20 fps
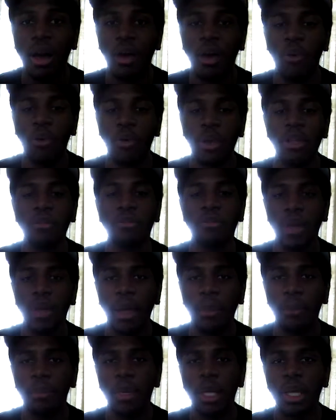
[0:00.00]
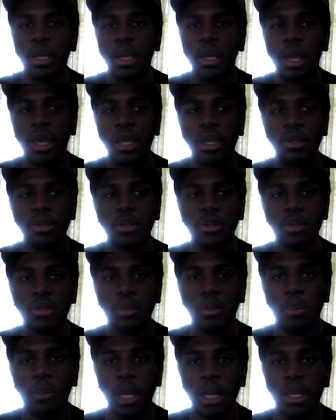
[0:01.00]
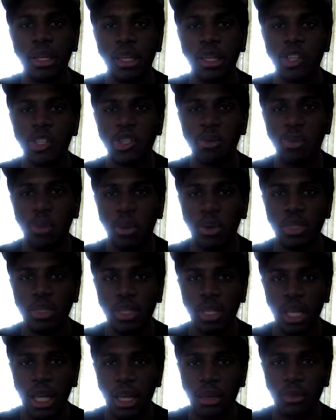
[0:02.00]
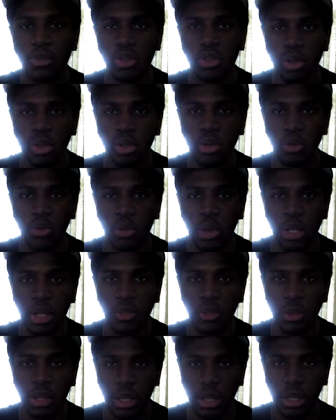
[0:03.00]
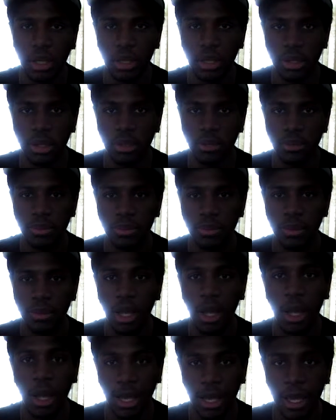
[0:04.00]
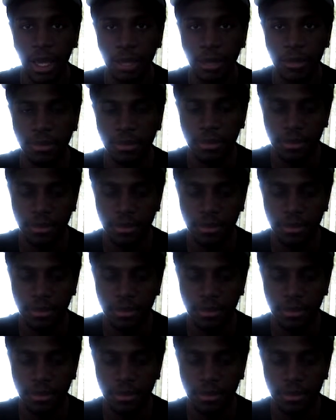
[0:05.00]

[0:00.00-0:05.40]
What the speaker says: revamping and making sports games look really, really good again.